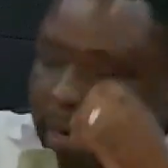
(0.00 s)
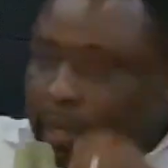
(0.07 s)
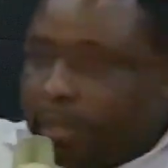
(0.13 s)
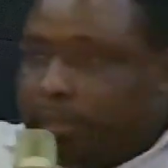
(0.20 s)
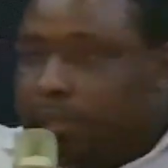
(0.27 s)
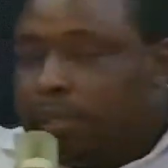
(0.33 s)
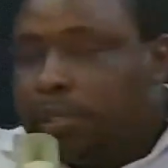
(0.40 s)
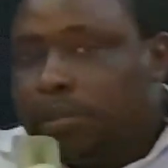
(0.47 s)

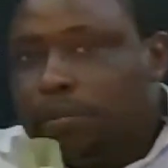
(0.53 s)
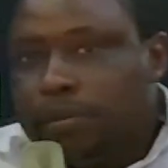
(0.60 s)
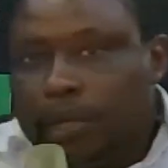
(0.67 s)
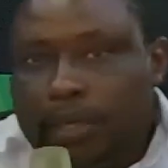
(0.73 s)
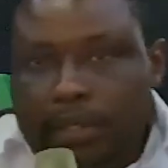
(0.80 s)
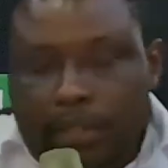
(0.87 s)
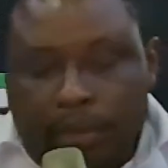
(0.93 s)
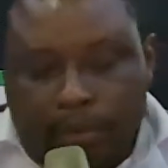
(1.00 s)
26 to
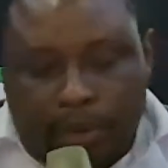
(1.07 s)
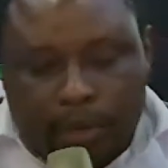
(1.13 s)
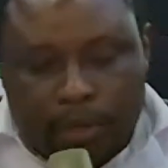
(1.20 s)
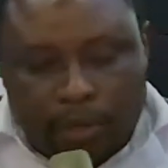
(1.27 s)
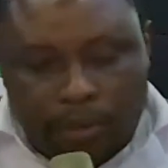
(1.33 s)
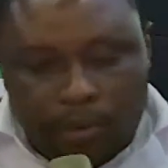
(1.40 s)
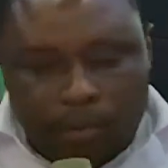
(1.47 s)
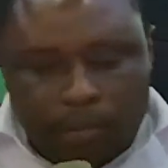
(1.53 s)

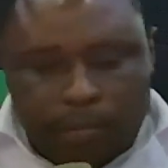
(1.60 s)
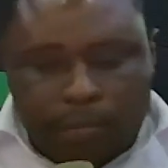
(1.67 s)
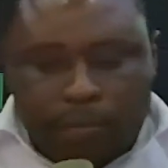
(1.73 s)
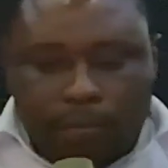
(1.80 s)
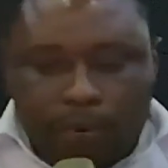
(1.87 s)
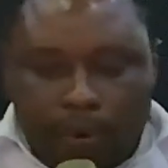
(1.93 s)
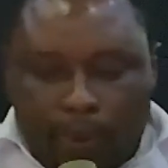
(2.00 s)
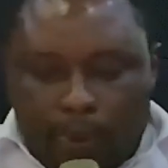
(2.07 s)
27th
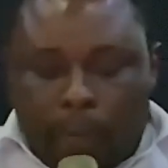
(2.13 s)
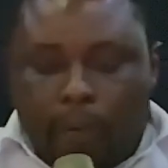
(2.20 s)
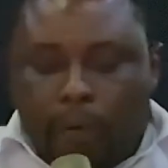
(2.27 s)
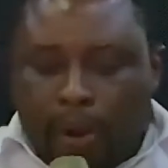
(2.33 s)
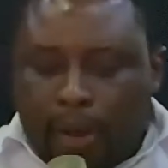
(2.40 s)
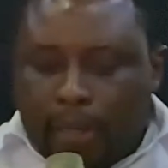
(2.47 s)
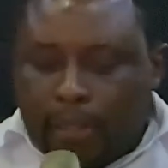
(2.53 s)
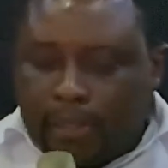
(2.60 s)
of
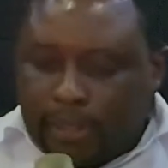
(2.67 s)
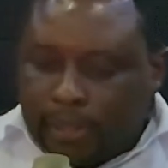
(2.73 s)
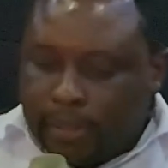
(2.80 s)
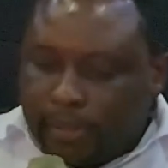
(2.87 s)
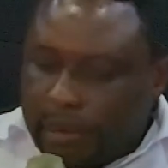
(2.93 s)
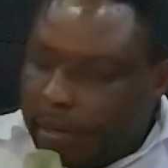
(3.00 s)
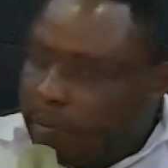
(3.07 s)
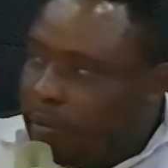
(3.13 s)

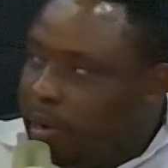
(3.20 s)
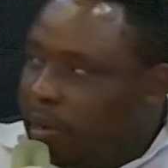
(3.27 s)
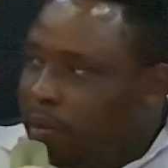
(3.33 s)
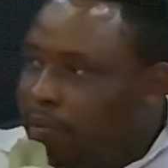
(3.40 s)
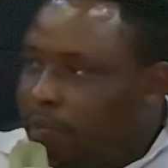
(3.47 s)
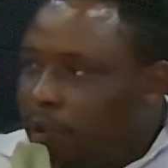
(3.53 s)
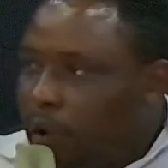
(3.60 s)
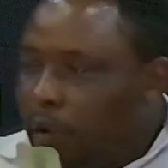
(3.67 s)
August
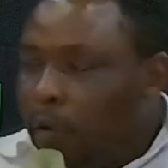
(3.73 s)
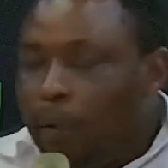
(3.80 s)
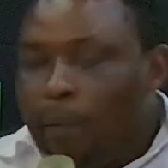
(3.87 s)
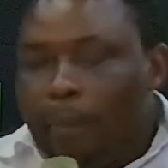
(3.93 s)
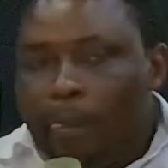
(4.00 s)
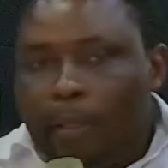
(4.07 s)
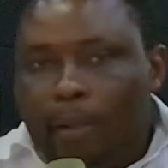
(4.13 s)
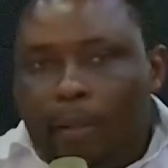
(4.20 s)

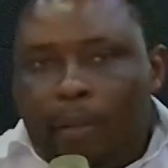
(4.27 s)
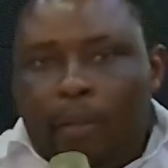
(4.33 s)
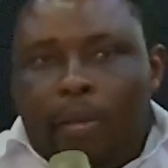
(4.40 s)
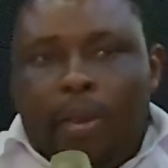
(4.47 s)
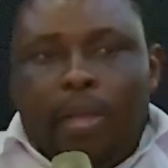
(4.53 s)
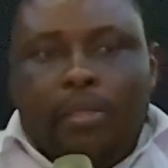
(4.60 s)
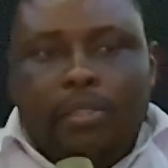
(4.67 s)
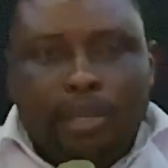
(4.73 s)
2024.
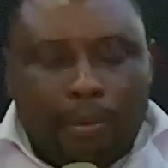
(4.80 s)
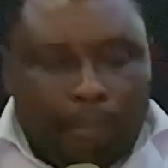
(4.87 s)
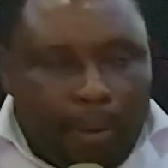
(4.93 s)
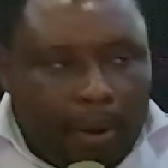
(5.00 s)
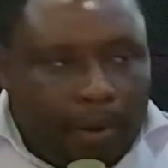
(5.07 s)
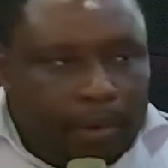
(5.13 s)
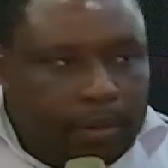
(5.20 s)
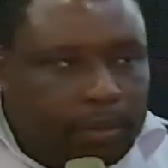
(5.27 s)
That's
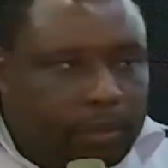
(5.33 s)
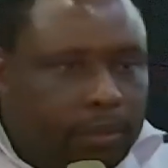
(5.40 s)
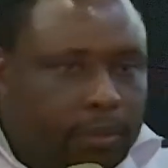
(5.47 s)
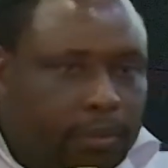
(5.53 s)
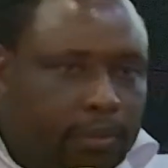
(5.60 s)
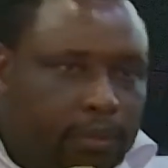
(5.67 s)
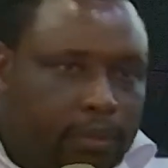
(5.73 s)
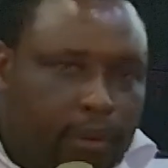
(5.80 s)
about
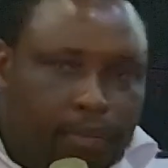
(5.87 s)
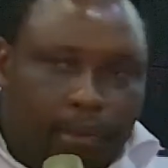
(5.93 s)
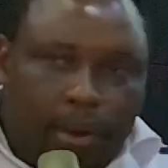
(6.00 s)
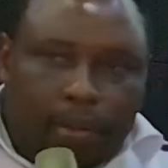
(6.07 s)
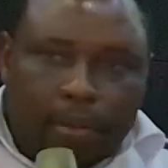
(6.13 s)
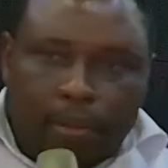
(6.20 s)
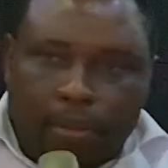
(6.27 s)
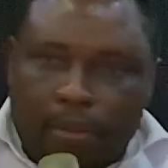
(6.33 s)
3
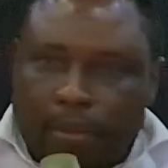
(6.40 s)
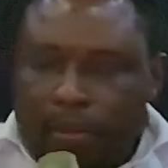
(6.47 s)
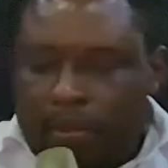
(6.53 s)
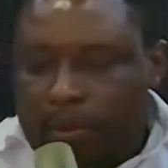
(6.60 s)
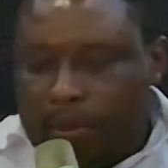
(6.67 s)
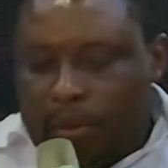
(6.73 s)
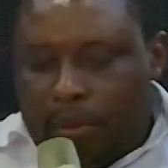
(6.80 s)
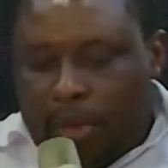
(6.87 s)
months,
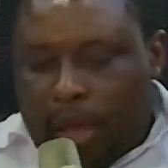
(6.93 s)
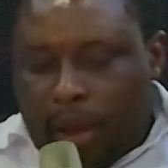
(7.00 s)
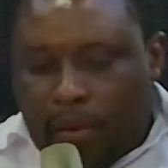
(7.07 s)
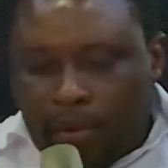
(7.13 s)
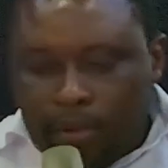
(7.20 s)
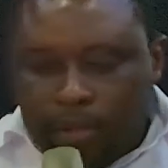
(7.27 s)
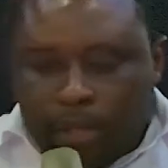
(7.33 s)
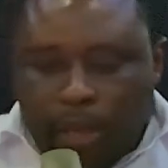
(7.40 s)

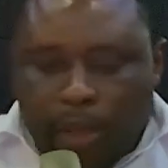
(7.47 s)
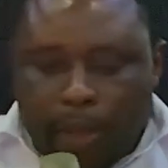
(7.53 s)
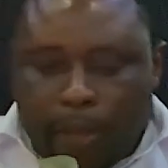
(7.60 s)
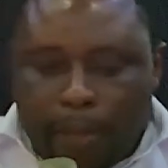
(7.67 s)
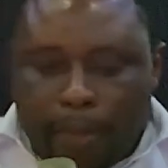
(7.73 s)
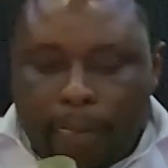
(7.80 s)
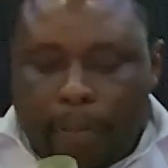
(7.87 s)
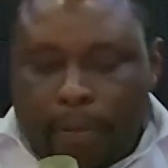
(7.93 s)
I would
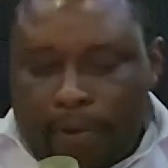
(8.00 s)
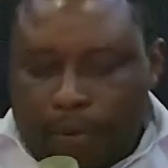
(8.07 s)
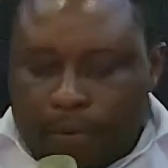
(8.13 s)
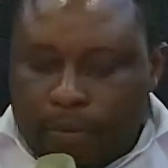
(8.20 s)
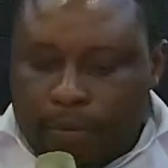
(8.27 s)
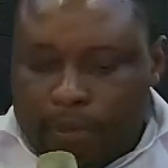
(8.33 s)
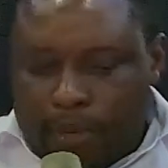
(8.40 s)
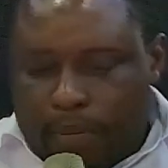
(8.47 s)
say,
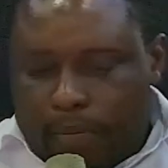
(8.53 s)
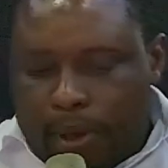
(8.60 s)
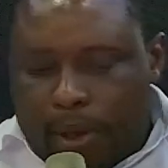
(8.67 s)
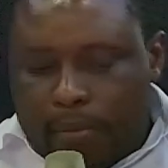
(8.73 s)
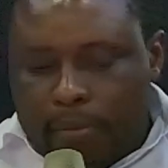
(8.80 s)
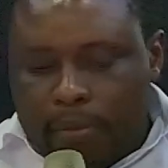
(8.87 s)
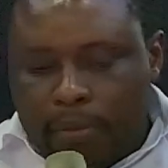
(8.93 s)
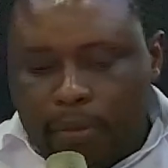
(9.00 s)
2 or 3
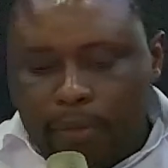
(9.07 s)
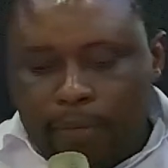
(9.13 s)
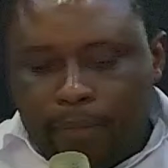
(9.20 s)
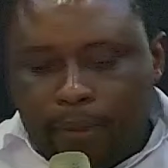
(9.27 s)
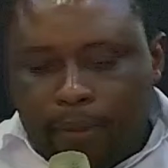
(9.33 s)
months.